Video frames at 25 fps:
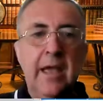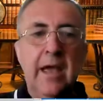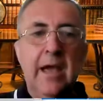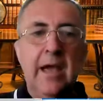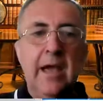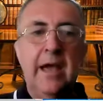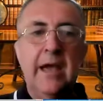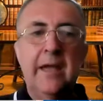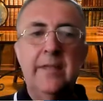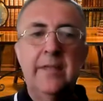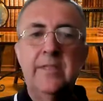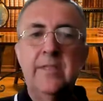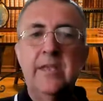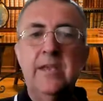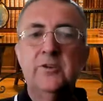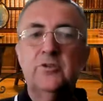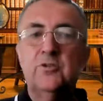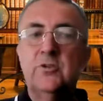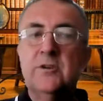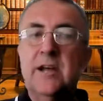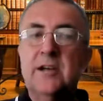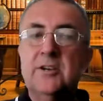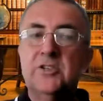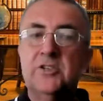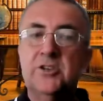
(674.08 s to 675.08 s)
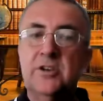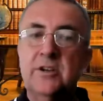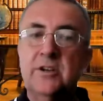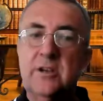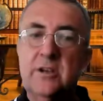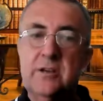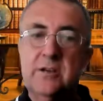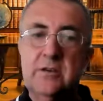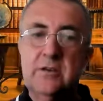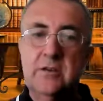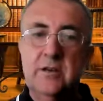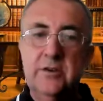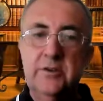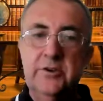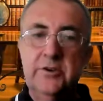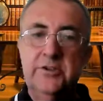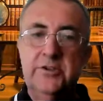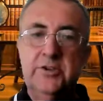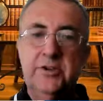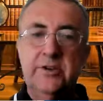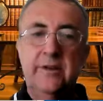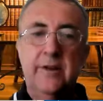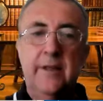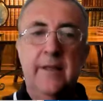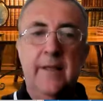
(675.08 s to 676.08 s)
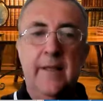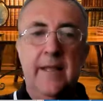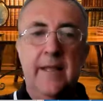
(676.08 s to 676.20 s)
The introduction and conclusion